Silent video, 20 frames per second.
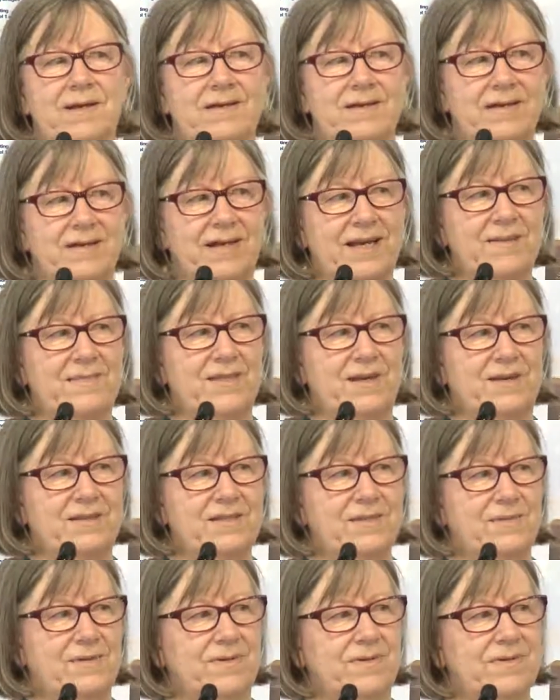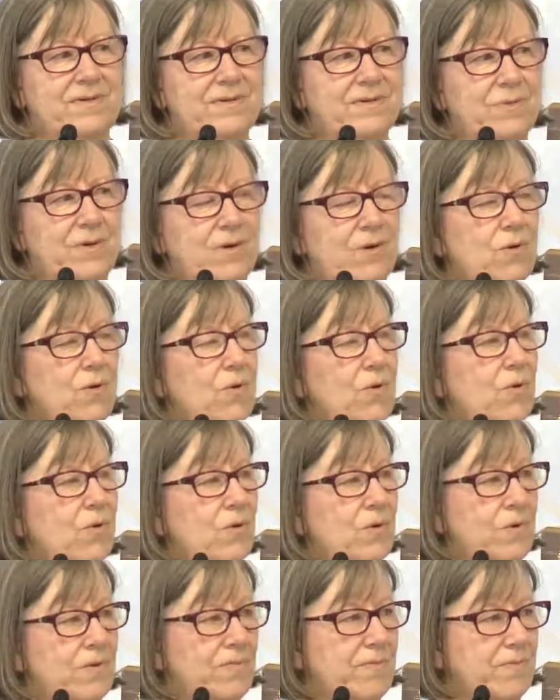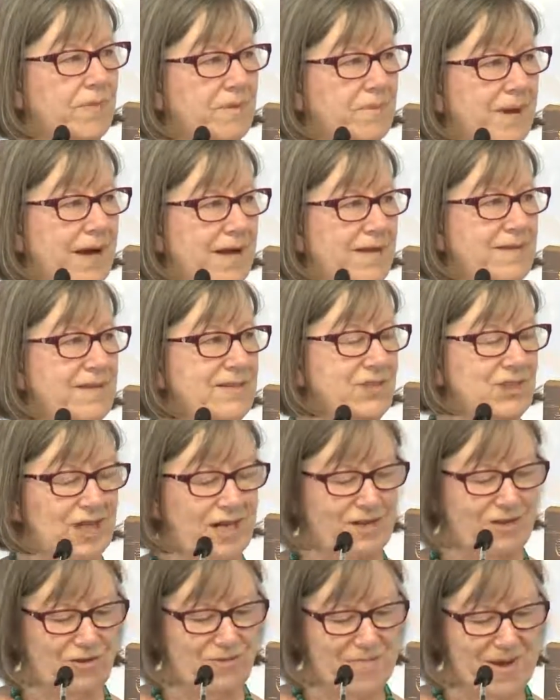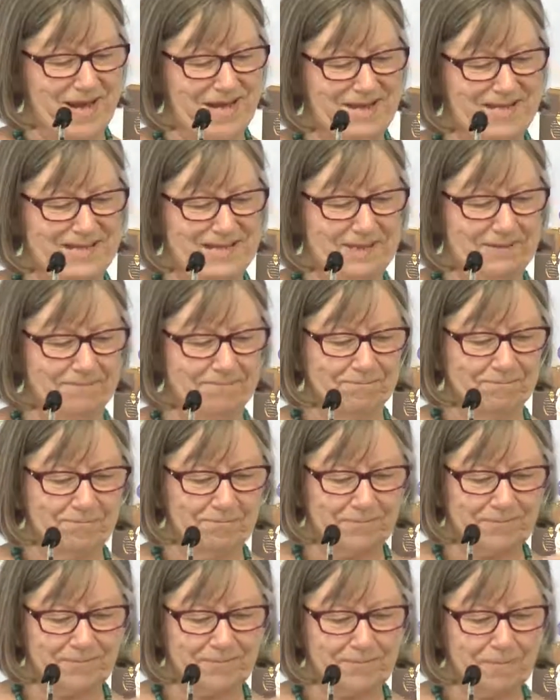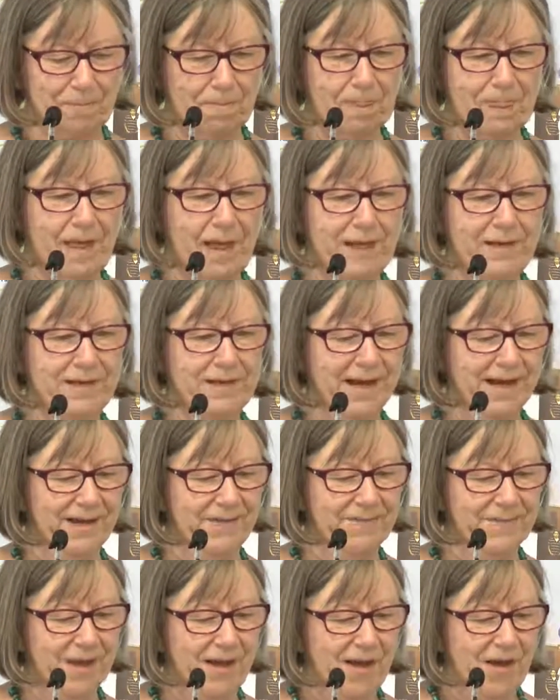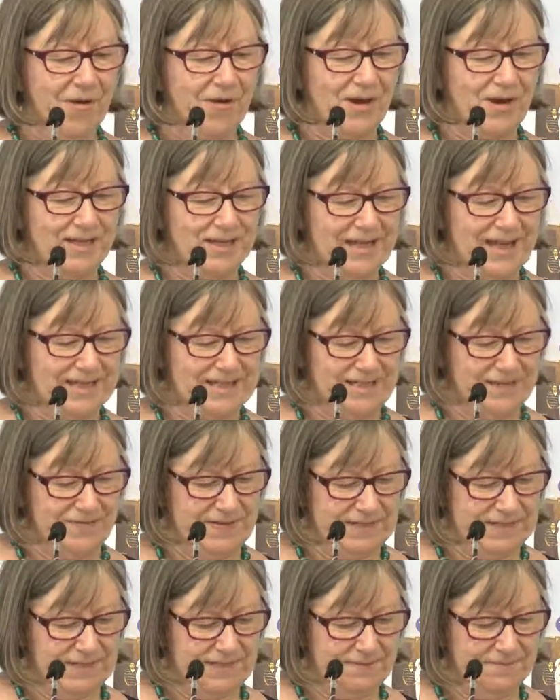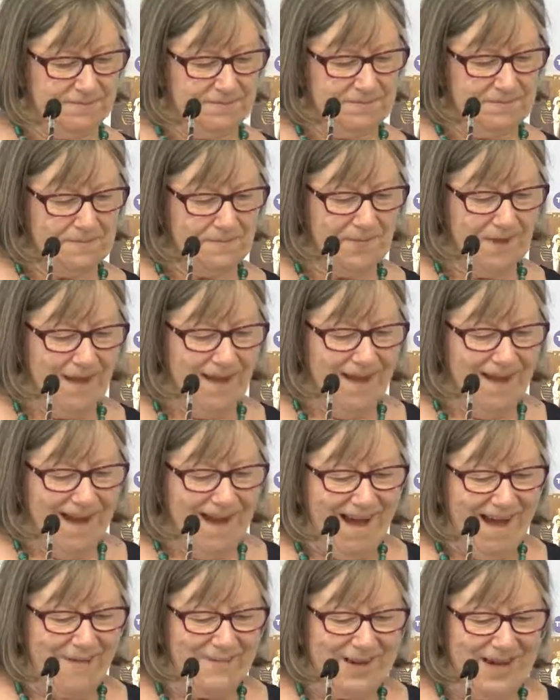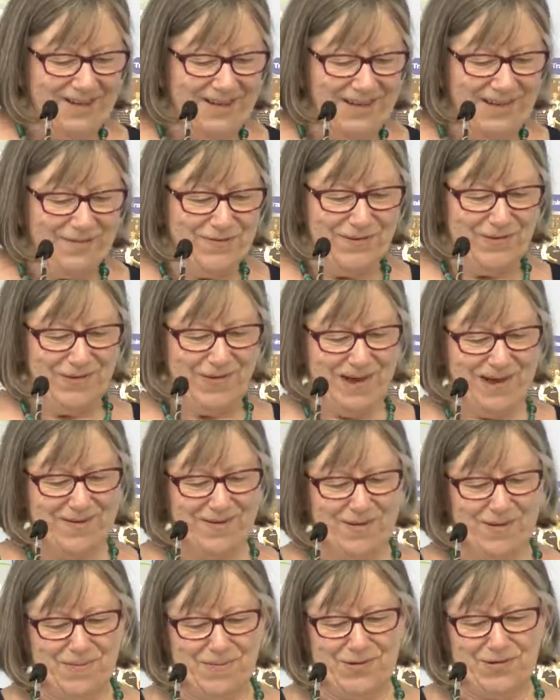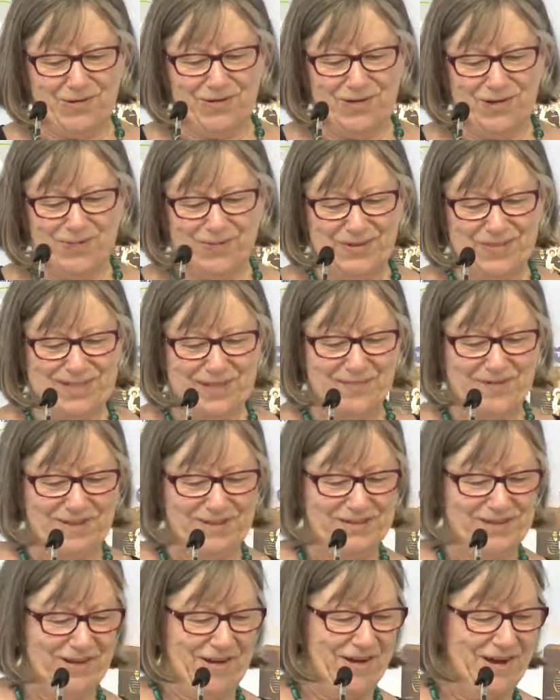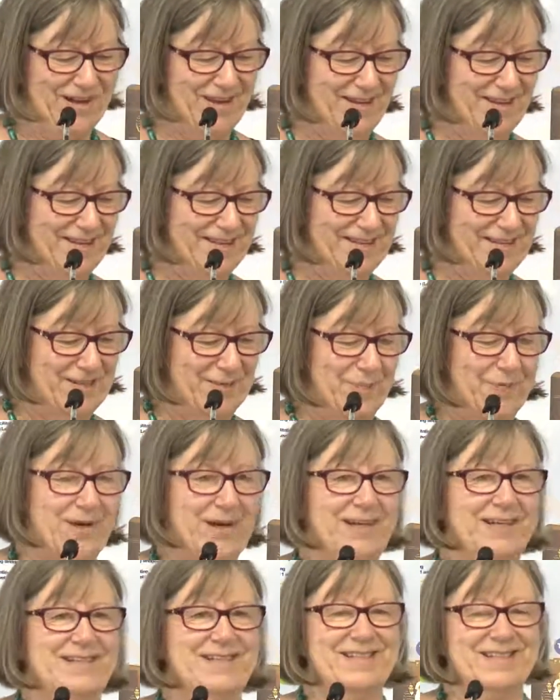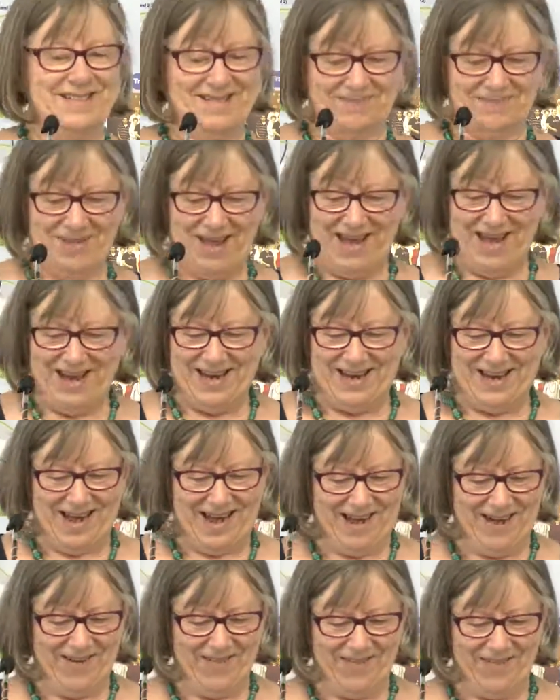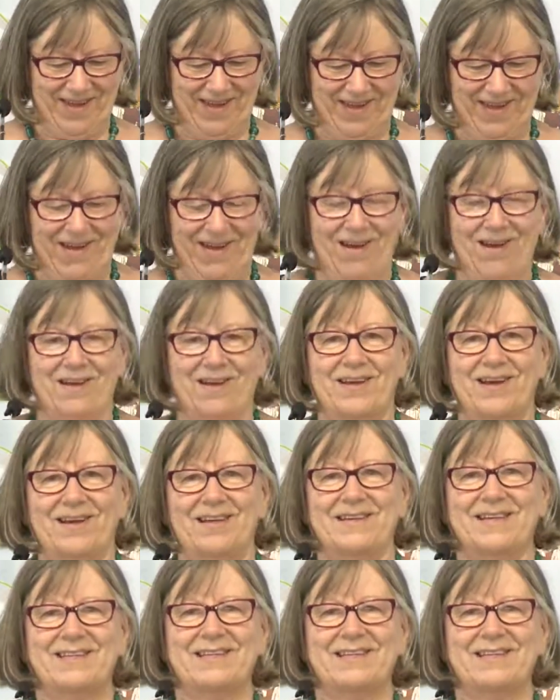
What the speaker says: Keep those minutes. We're all part of the shared humanity. Now, got a little activity. I'm going to give you an opportunity to put some of those guidelines into practice. Now, in this